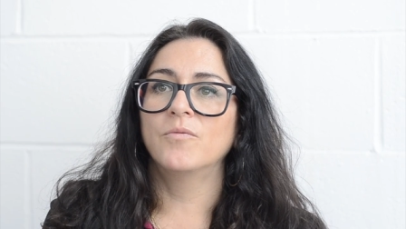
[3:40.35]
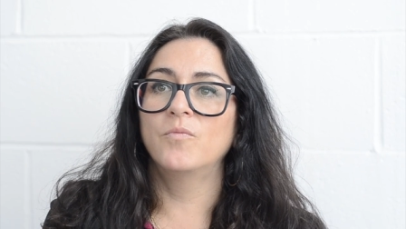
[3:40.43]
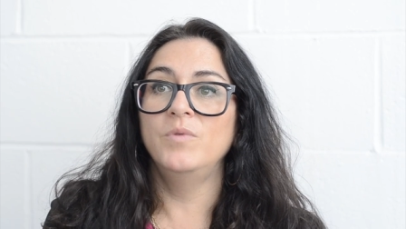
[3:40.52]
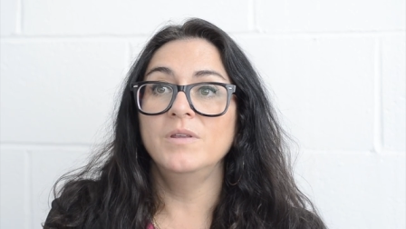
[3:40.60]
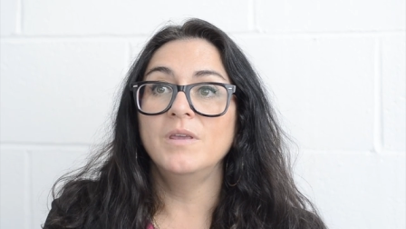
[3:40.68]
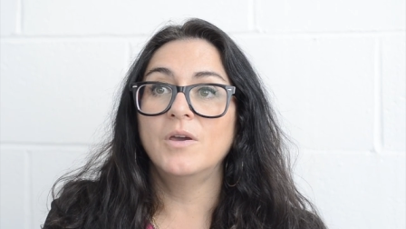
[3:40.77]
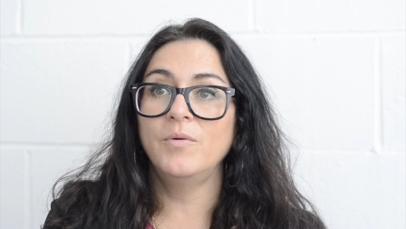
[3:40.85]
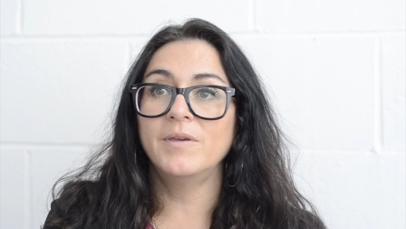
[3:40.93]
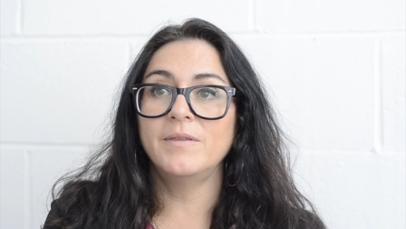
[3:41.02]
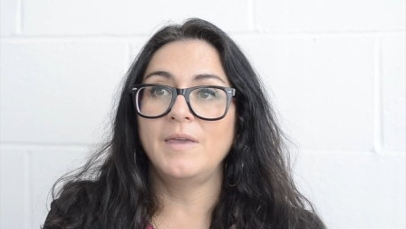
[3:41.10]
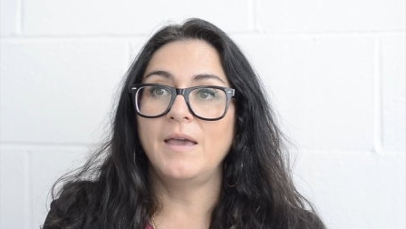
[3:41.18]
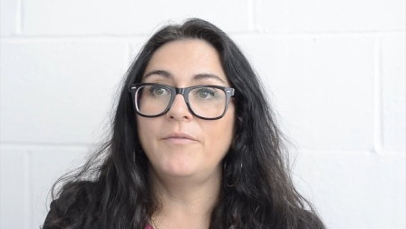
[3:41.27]
really
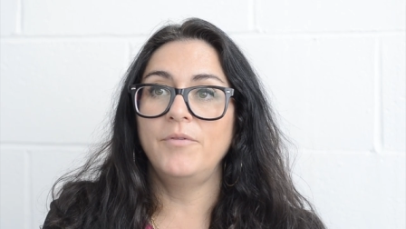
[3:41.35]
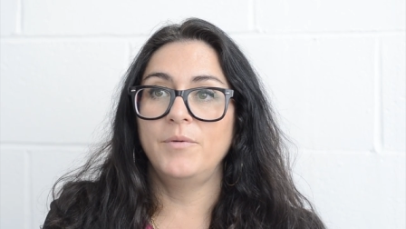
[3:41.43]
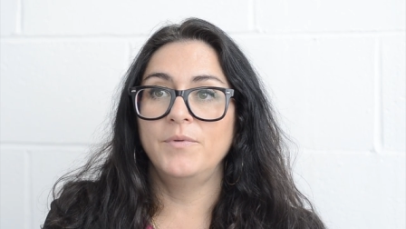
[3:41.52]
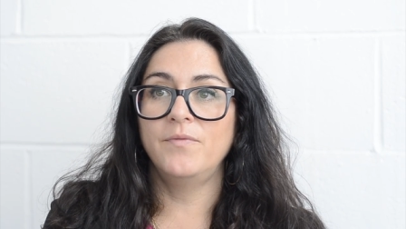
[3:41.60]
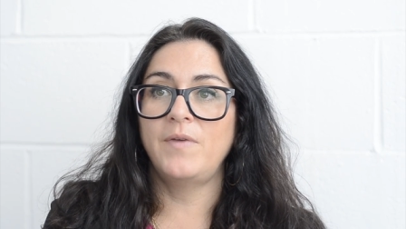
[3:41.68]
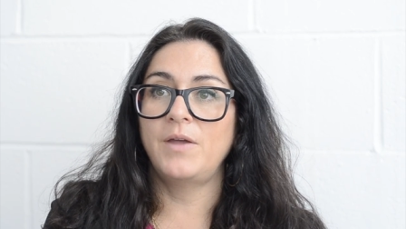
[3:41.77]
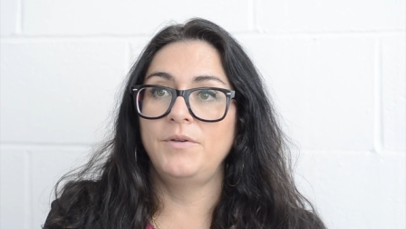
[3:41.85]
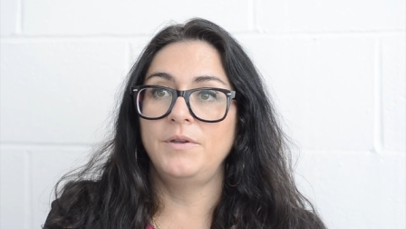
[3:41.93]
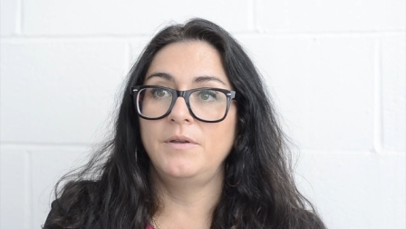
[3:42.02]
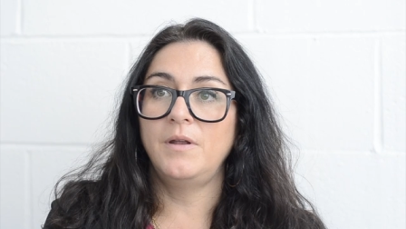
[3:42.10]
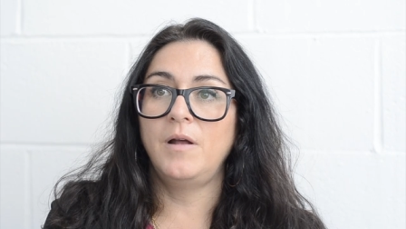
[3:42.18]
quickly after it was founded.